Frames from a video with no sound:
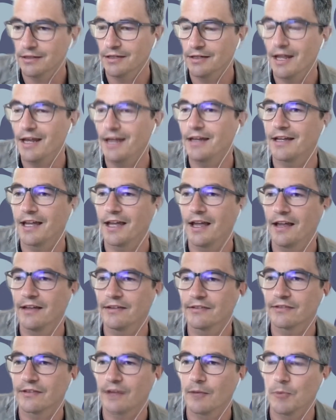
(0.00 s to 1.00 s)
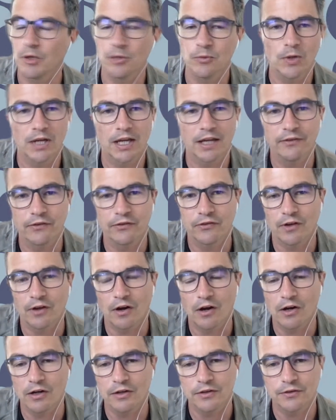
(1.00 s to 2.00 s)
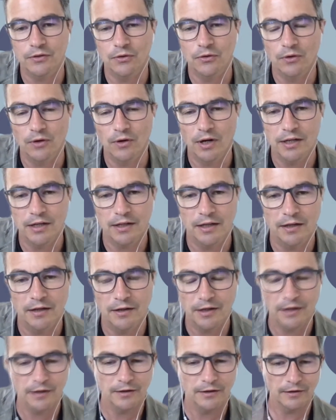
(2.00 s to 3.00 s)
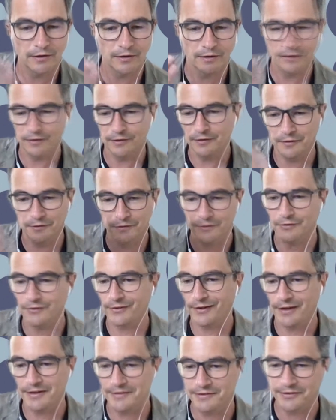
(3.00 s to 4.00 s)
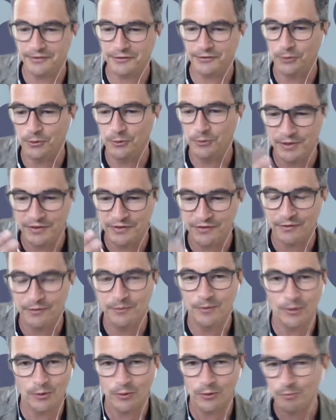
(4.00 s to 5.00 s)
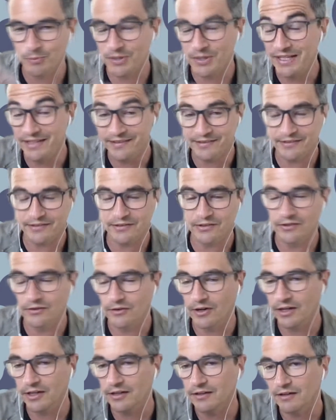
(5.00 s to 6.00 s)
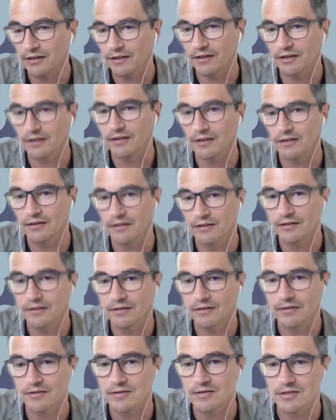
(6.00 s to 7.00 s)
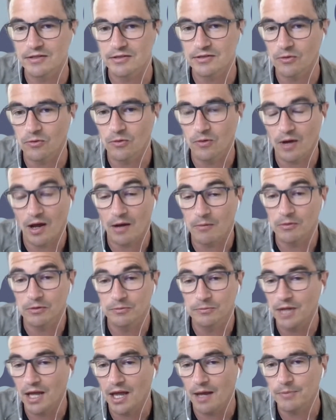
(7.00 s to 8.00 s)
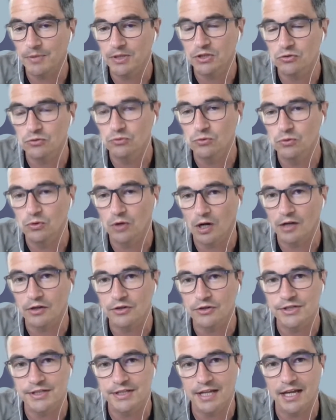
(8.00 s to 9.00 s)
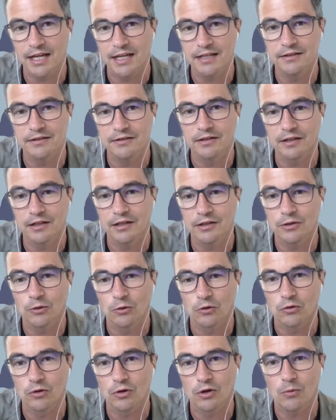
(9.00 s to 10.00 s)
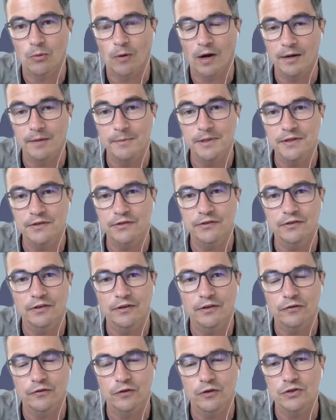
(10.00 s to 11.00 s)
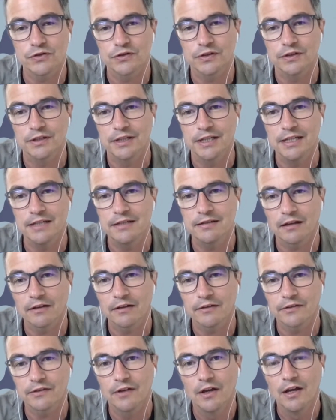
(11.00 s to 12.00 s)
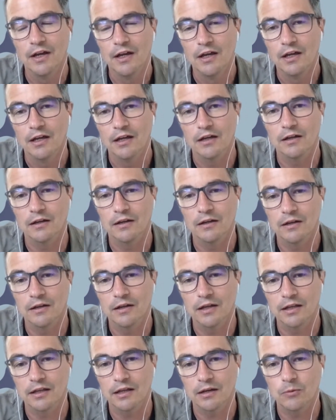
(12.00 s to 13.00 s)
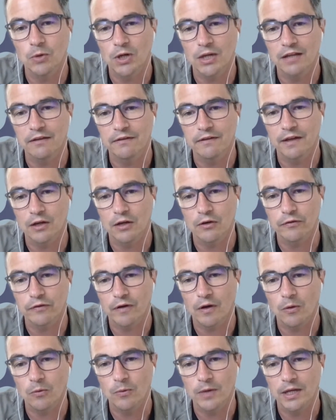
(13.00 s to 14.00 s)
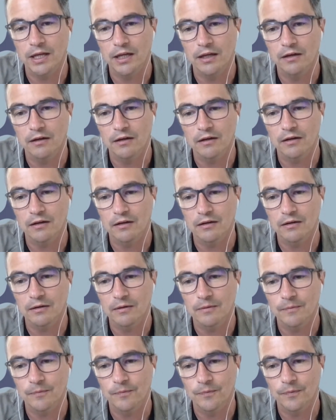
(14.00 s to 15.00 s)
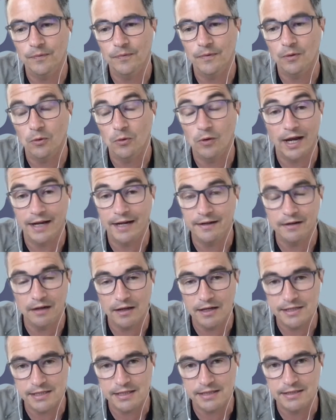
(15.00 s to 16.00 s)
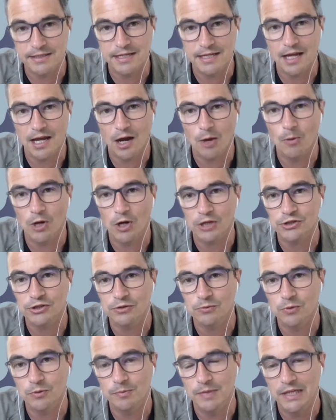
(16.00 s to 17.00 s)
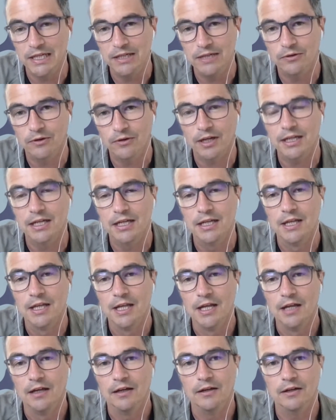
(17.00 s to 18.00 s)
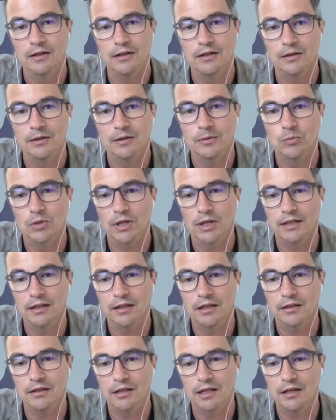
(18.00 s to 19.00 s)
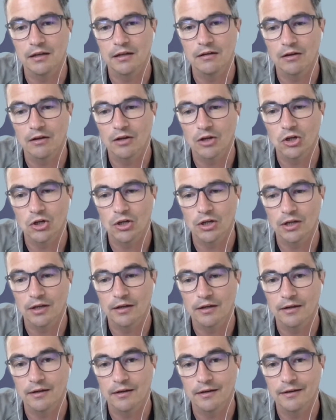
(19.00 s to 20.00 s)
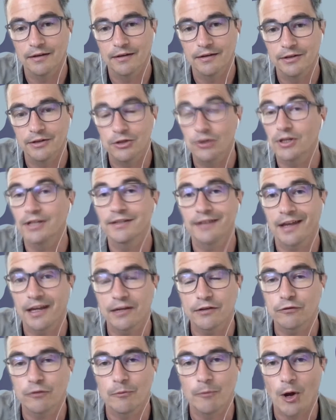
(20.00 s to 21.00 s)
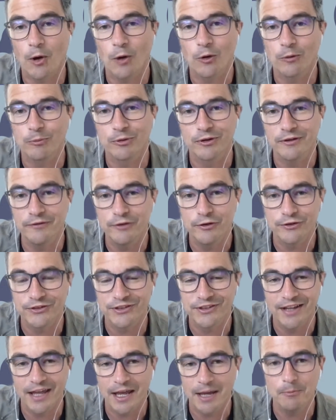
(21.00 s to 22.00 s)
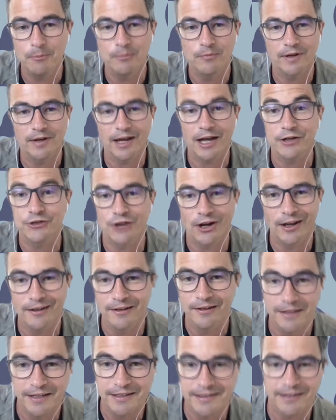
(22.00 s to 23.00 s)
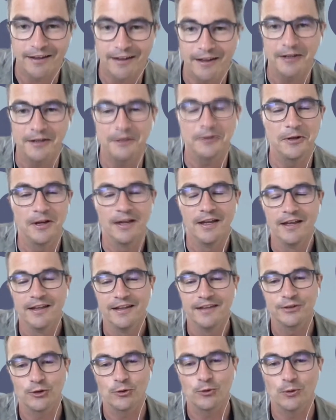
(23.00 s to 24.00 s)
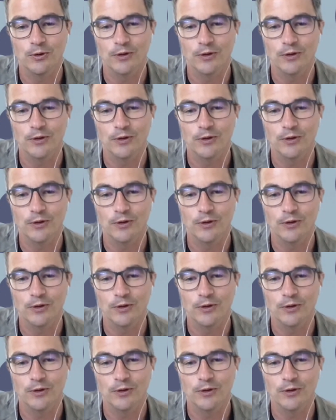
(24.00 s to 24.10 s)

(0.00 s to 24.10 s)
any case, I mean, we can start right in slices or bits or pieces, right? So I would be happy to understand your requirements first in details, and then we can think of how we or analyze and see how much it would be, right? And then you can take it from our previous name, Agile SI. So